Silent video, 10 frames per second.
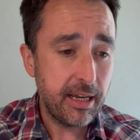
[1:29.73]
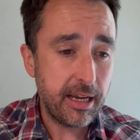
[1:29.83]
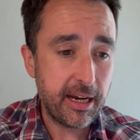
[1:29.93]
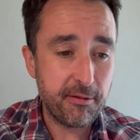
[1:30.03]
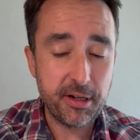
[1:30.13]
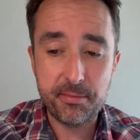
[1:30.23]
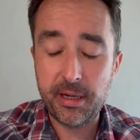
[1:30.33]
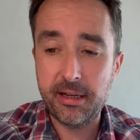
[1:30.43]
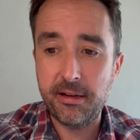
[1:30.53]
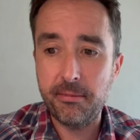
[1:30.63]
Aries
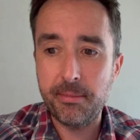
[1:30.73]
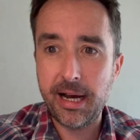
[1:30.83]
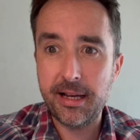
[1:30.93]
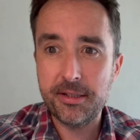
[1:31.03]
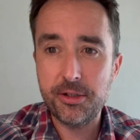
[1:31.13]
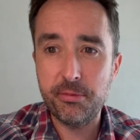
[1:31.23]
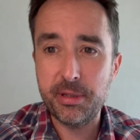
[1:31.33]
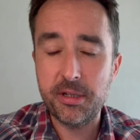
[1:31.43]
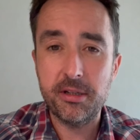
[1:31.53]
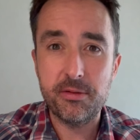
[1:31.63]
being in Mars,
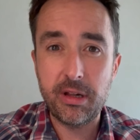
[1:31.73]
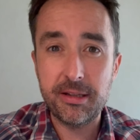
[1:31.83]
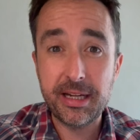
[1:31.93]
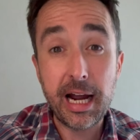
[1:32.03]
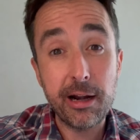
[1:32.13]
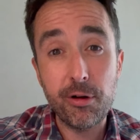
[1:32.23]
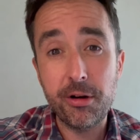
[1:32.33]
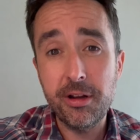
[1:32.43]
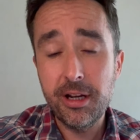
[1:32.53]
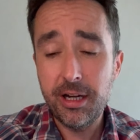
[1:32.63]
Jupiter, as well as
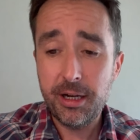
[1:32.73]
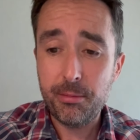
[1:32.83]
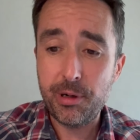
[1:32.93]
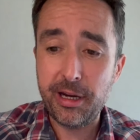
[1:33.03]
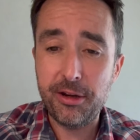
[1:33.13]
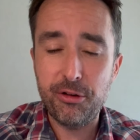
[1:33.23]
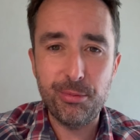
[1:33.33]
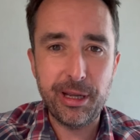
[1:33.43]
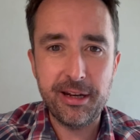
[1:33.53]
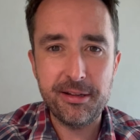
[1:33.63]
Chiron, bringing new
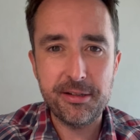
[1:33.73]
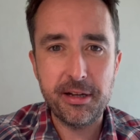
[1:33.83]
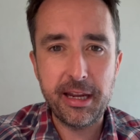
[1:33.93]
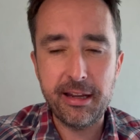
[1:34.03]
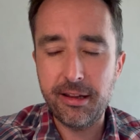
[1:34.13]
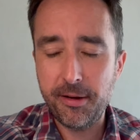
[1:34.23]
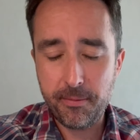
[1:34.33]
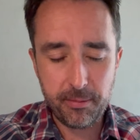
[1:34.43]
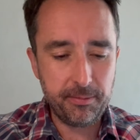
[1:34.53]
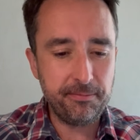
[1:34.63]
beginnings and healing.
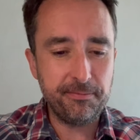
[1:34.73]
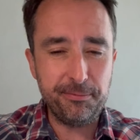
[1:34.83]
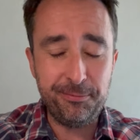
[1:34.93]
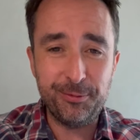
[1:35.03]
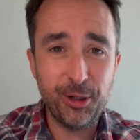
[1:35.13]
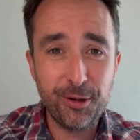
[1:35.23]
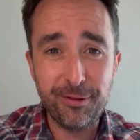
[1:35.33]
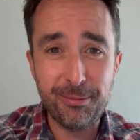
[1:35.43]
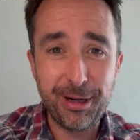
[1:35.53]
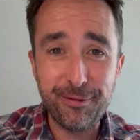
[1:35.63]

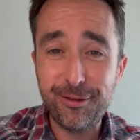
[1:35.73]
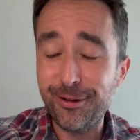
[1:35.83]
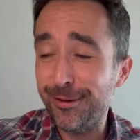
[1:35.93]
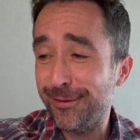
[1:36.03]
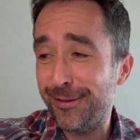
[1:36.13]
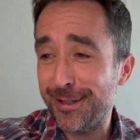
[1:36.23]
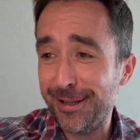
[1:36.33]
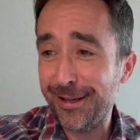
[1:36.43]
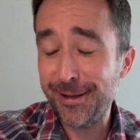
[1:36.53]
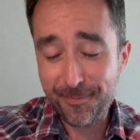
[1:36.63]
Hopefully my throat for a
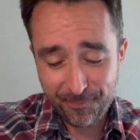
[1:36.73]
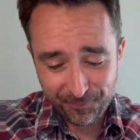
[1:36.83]
start.